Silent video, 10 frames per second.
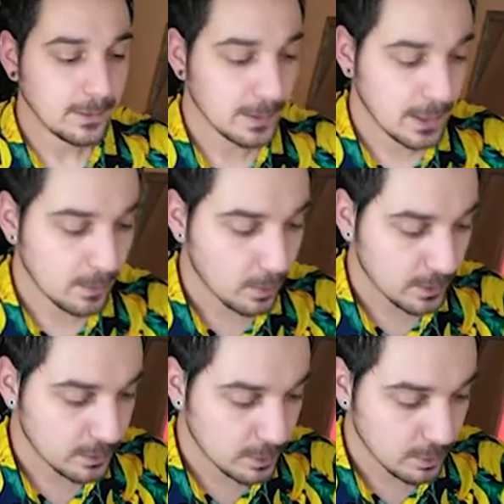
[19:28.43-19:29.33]
We got
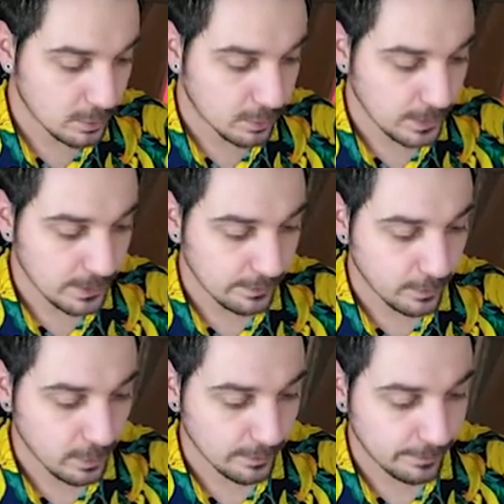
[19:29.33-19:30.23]
one, two, three, four,